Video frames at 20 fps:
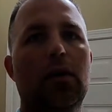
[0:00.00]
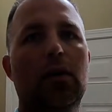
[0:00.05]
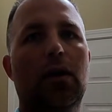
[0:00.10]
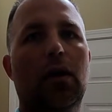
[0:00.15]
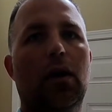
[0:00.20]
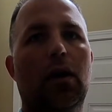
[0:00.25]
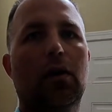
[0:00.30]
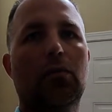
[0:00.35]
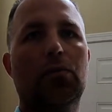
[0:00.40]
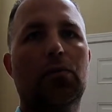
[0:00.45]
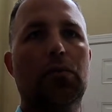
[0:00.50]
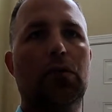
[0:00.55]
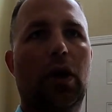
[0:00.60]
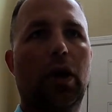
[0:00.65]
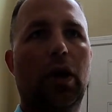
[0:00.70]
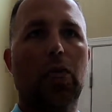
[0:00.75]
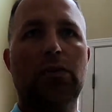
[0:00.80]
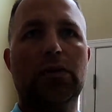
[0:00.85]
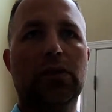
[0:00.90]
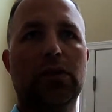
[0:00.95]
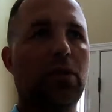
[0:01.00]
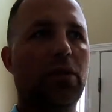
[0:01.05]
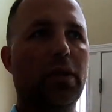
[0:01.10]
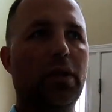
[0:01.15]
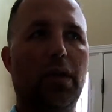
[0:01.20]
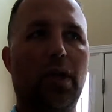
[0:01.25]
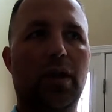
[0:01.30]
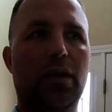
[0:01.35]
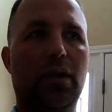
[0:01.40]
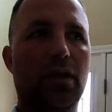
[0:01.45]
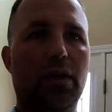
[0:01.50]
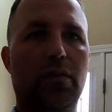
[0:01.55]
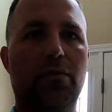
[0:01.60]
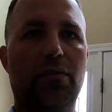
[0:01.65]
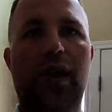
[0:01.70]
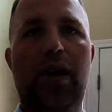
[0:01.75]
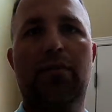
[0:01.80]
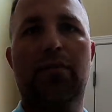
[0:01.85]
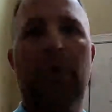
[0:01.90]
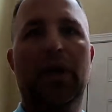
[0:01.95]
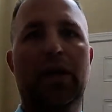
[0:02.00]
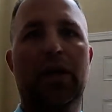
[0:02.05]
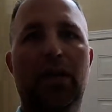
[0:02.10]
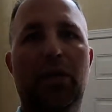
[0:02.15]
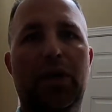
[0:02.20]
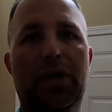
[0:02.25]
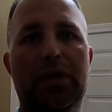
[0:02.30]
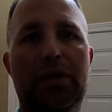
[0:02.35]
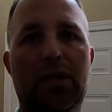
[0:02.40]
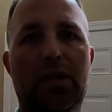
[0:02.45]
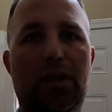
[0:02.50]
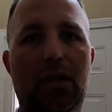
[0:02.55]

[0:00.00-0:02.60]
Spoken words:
So I was literally getting like 5 megabytes